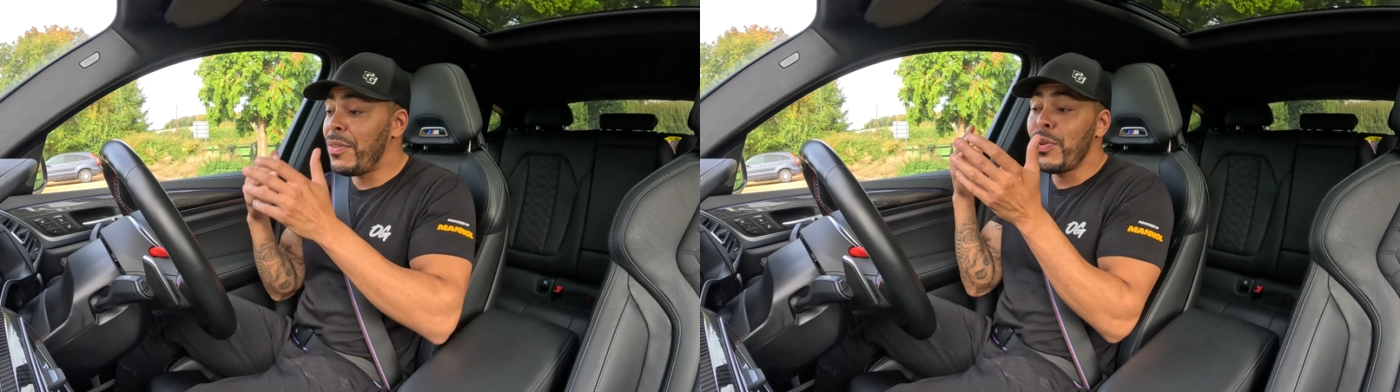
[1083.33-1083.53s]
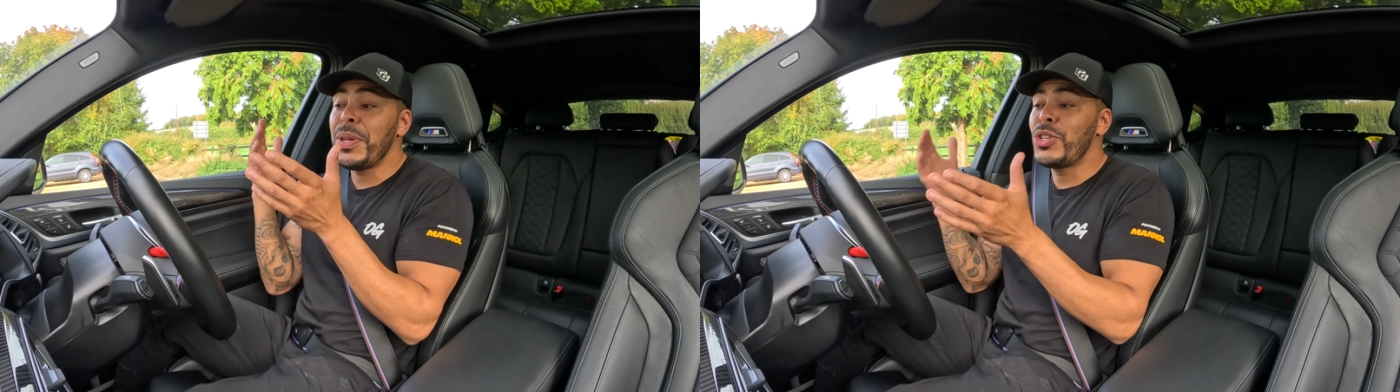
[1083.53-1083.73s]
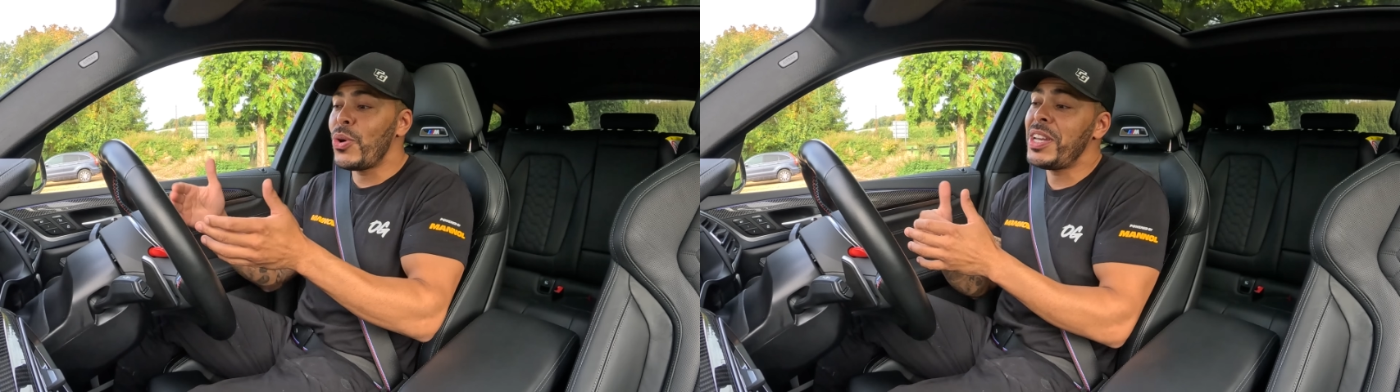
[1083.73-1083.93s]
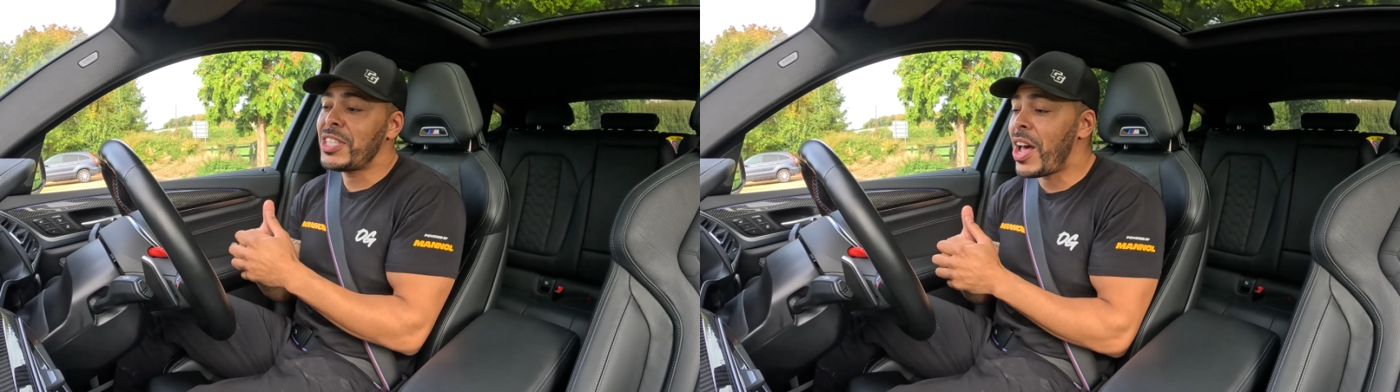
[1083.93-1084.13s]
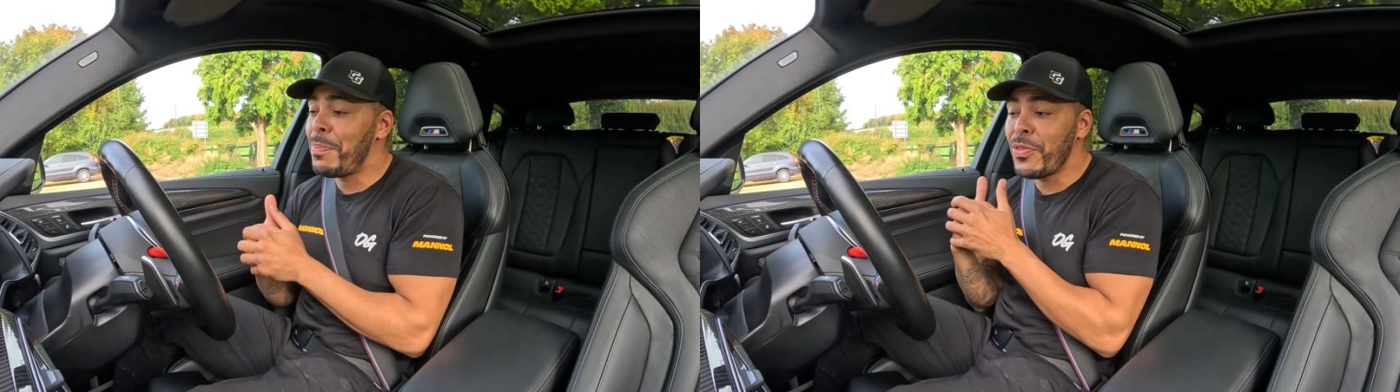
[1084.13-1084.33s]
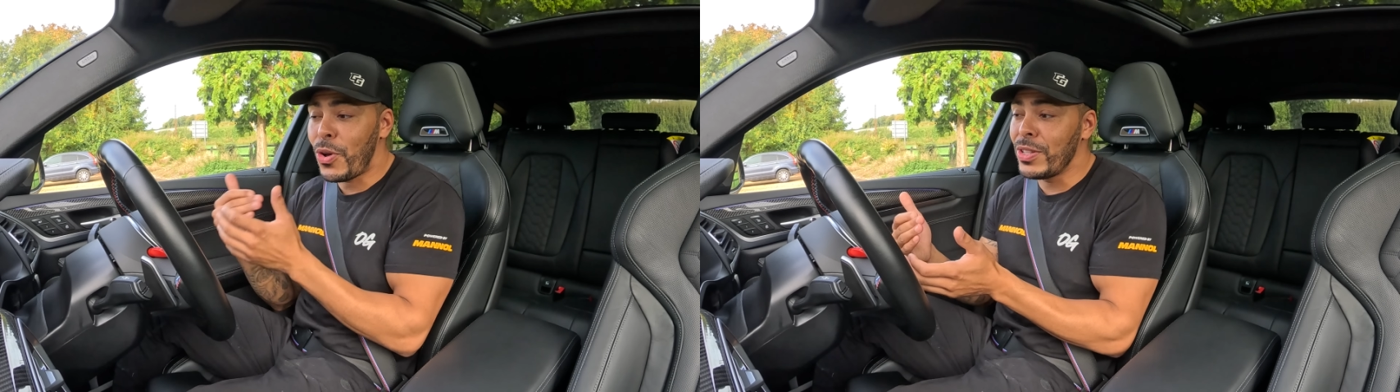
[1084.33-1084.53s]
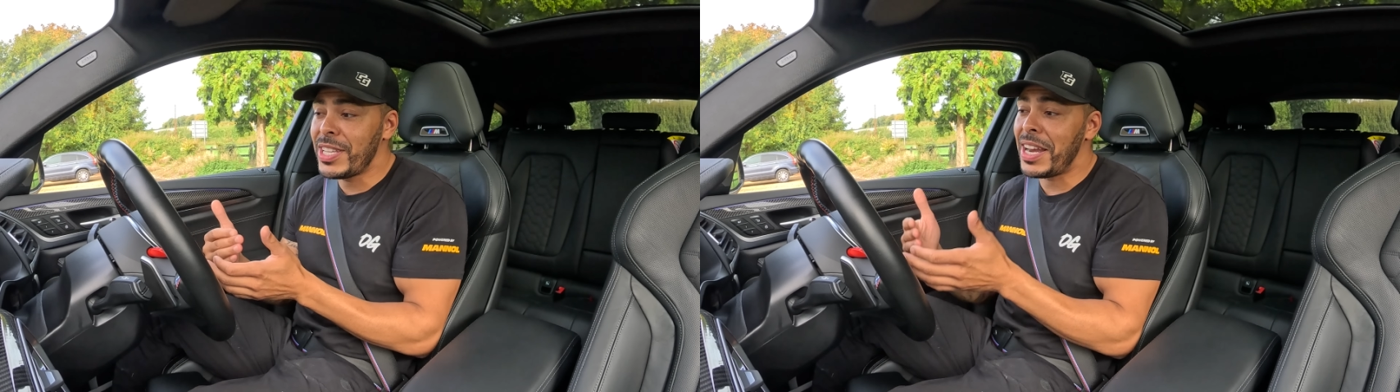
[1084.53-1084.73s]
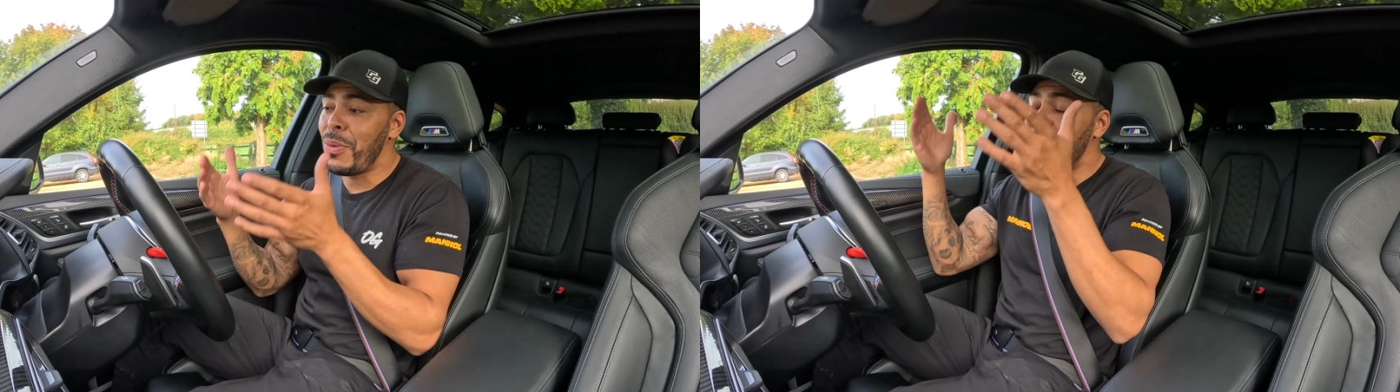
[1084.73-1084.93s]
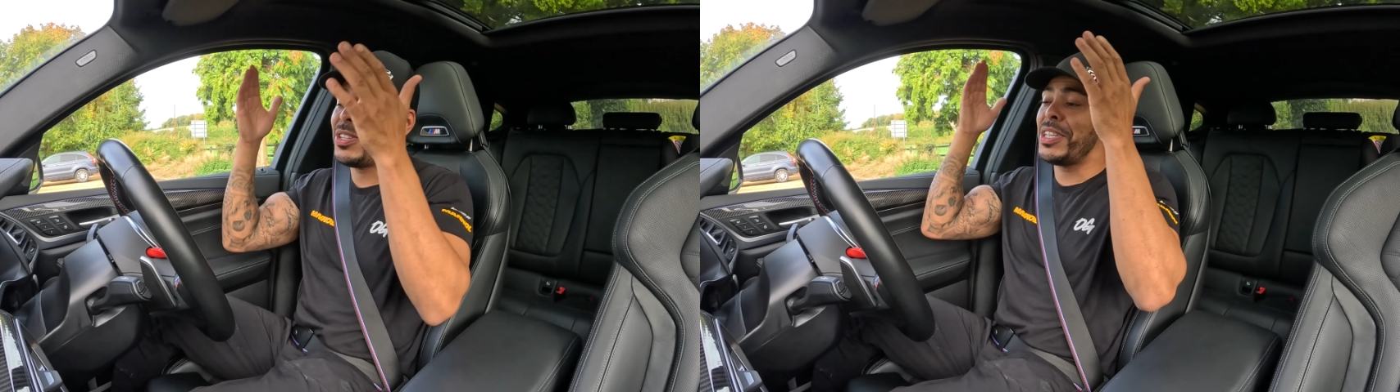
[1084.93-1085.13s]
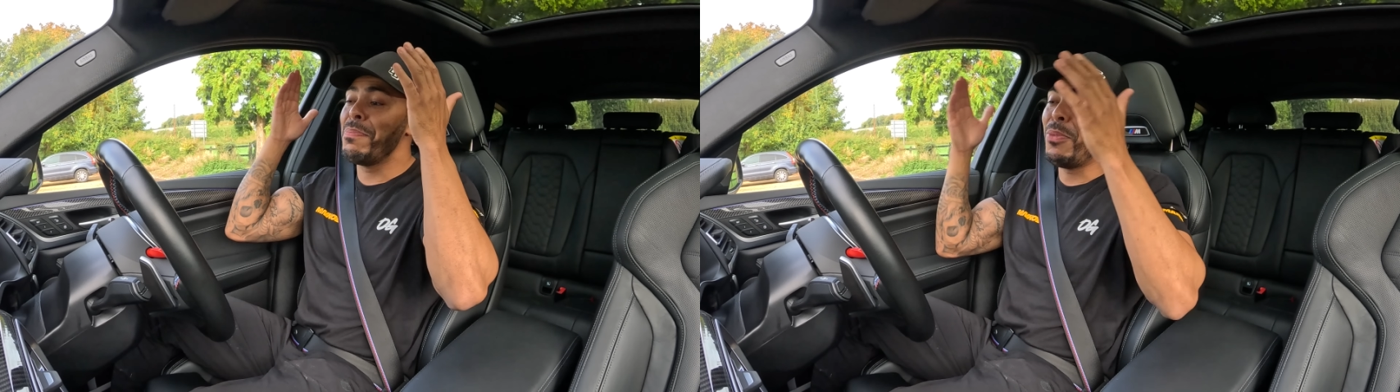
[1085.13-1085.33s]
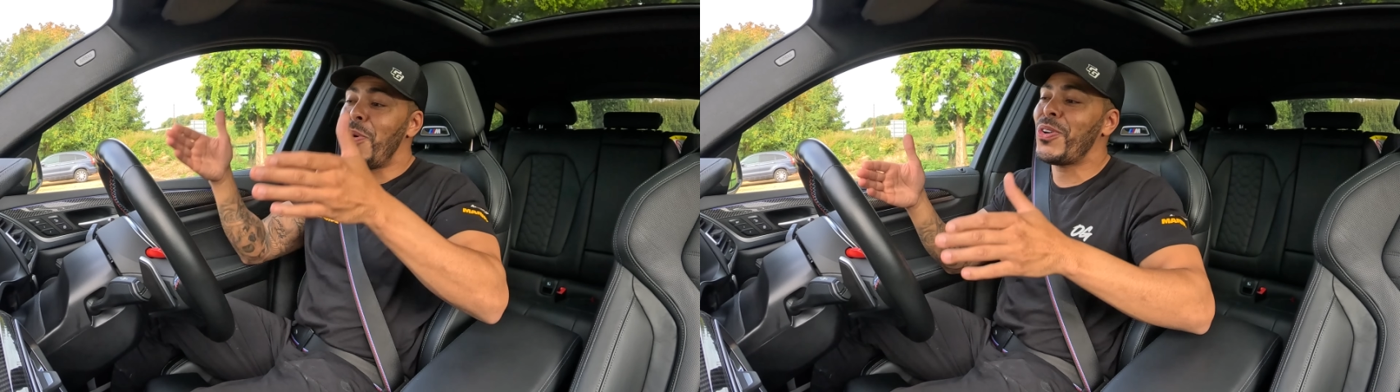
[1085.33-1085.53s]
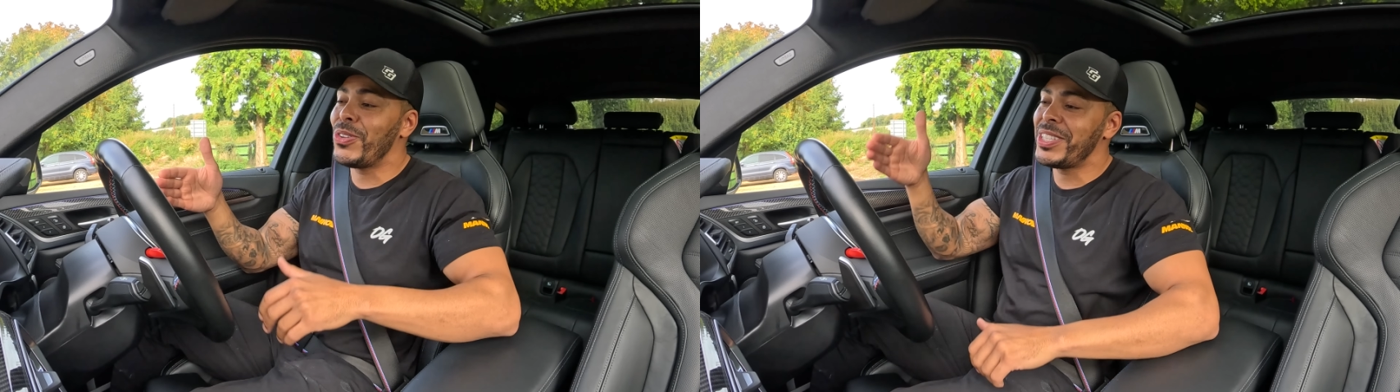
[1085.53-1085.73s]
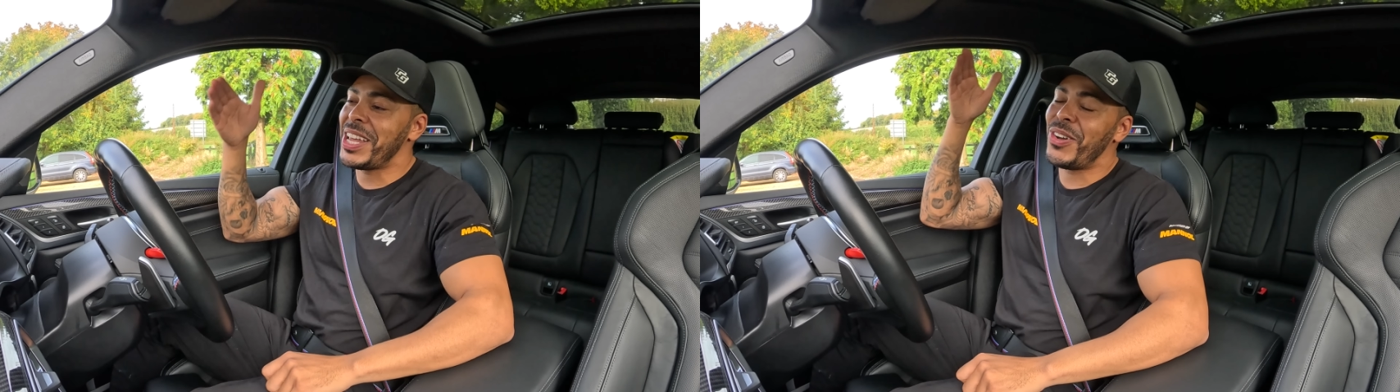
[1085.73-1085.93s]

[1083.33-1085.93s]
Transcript: you enjoy this type of content and want to see more content